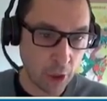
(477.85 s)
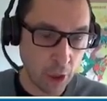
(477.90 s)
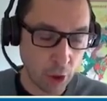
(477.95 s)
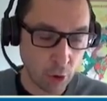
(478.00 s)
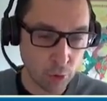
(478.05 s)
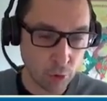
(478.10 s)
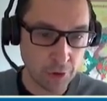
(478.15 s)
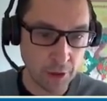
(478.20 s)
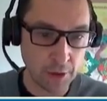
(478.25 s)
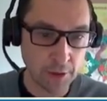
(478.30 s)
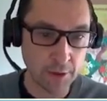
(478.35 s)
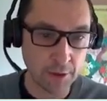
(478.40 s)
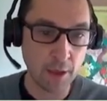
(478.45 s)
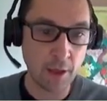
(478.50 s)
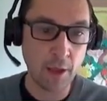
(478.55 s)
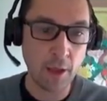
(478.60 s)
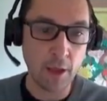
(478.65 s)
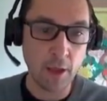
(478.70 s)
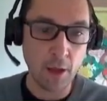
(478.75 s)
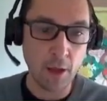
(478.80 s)
houses
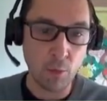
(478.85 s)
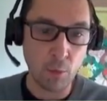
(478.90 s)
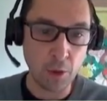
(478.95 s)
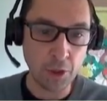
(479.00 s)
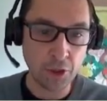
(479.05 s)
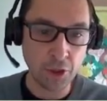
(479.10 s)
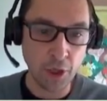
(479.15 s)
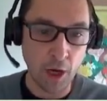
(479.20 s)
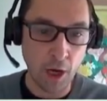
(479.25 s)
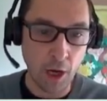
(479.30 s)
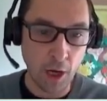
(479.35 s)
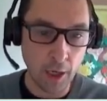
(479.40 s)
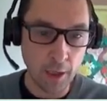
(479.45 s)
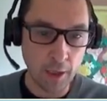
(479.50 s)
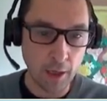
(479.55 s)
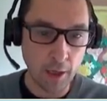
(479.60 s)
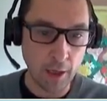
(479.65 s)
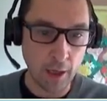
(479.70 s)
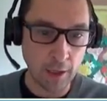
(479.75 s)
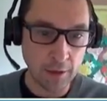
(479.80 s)
which are